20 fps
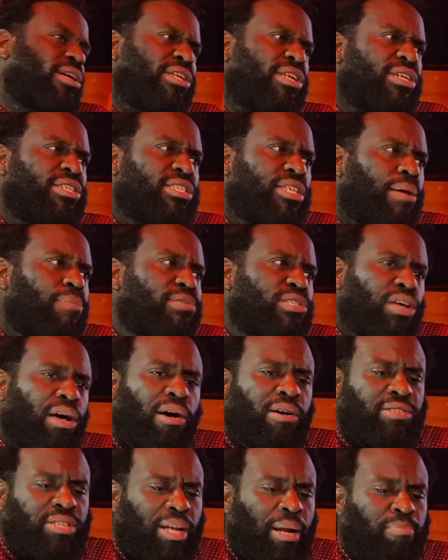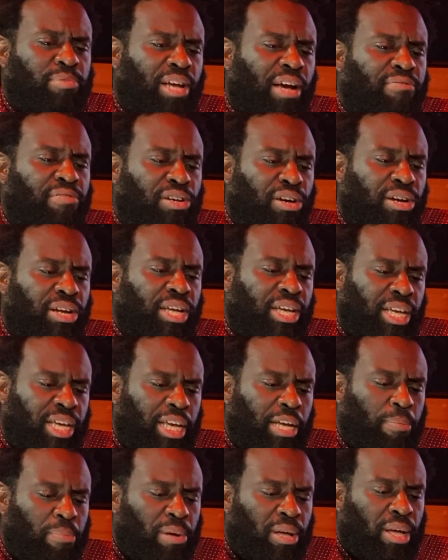and there's some songs that I'm definitely going to
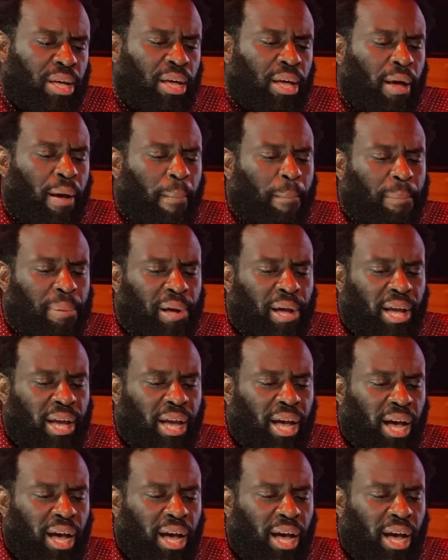keep, but